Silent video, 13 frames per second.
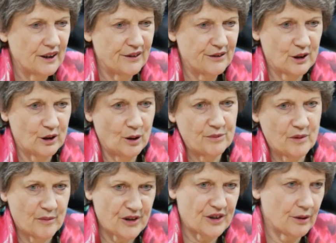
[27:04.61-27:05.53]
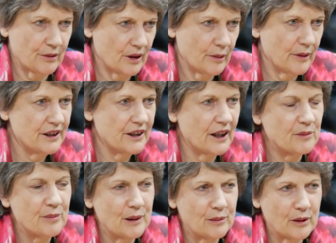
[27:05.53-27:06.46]
I feel optimistic when I meet
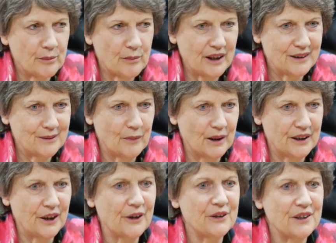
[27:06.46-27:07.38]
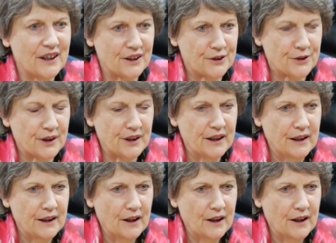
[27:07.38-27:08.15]
young people in my, my own country.